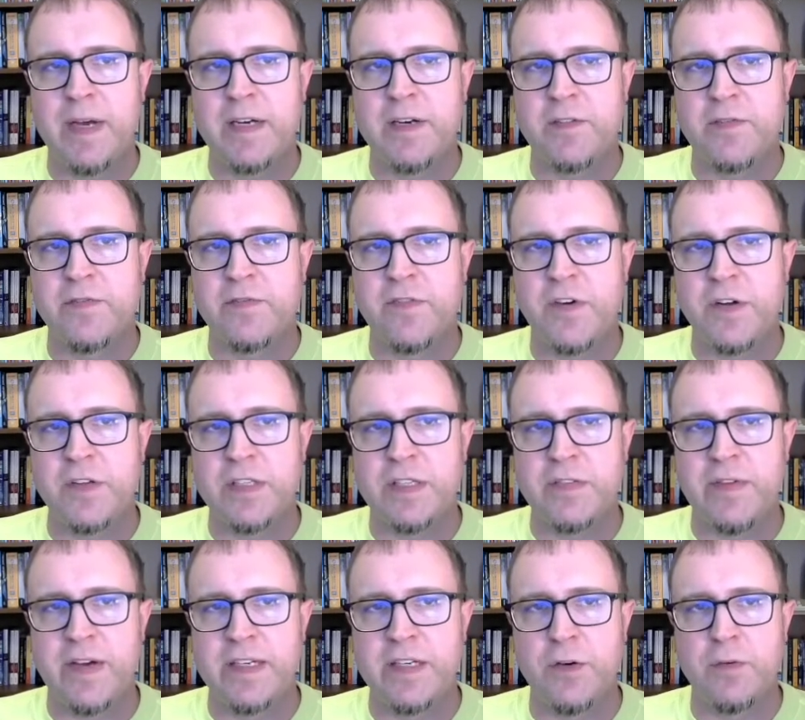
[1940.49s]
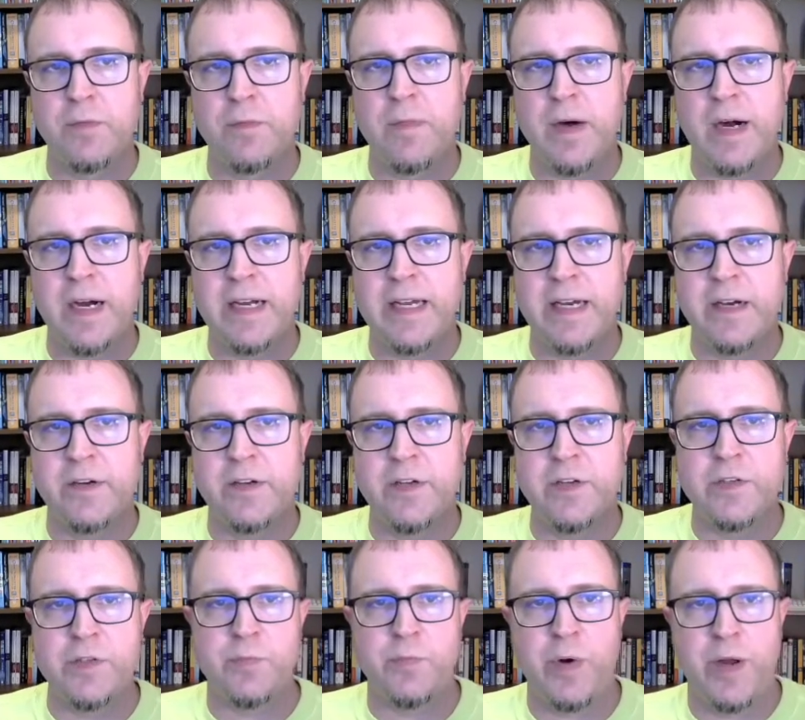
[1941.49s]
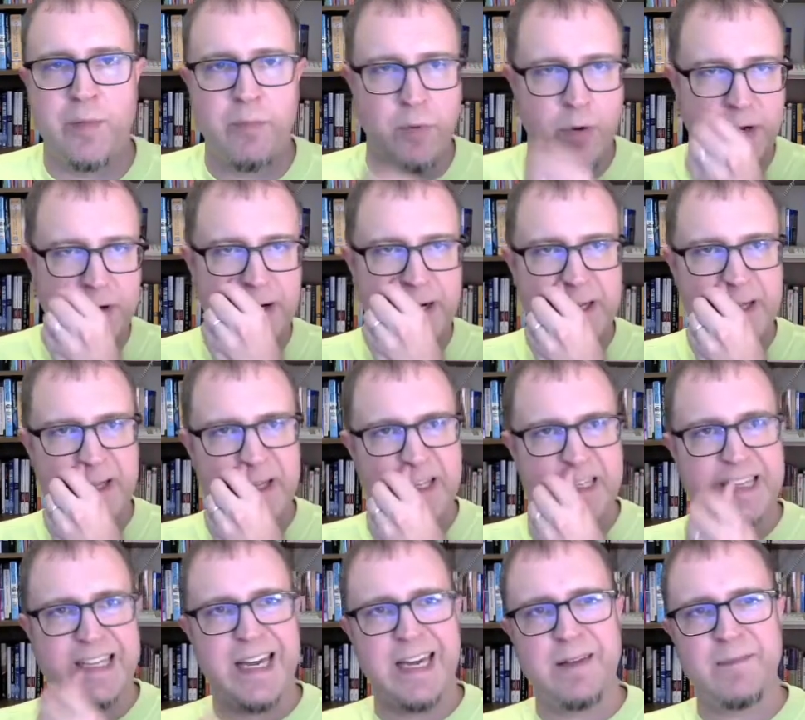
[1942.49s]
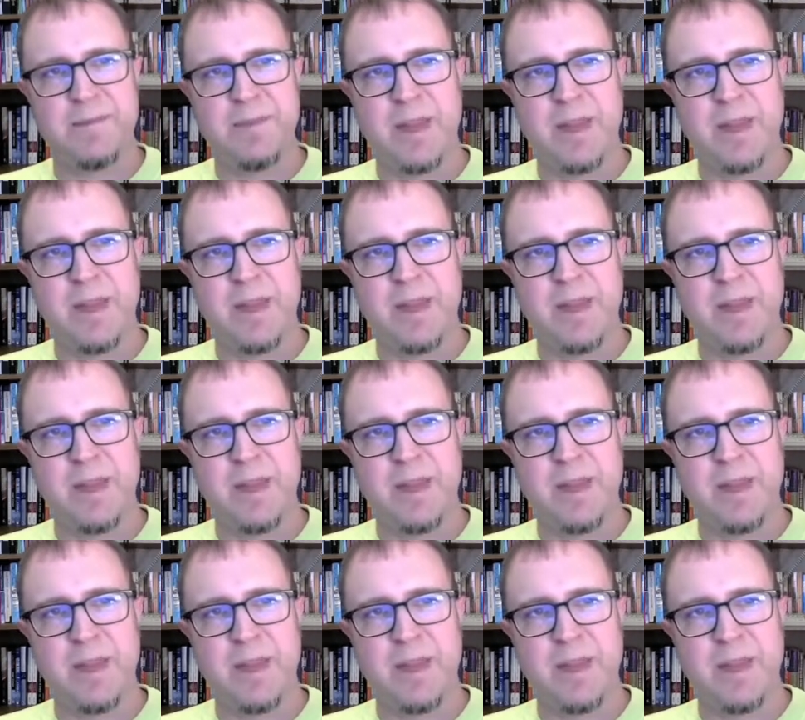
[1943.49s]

default if I don't mock out use breakpoint or anything like that,